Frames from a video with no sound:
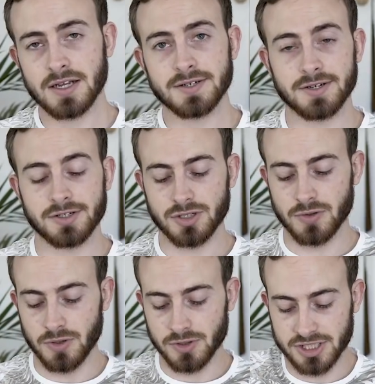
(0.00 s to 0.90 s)
To
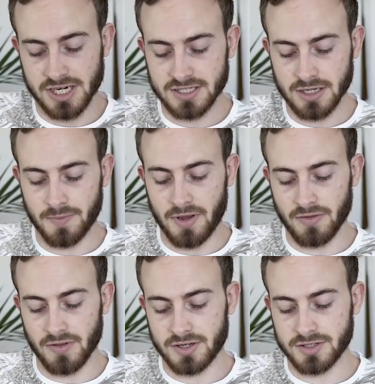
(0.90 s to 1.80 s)
control your shutter, it will be
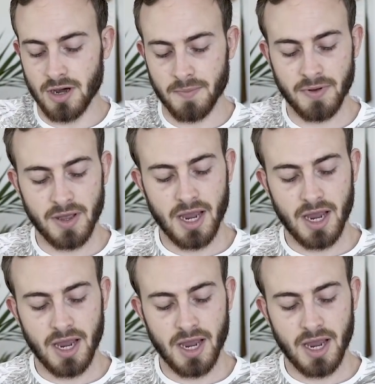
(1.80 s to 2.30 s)
on the top.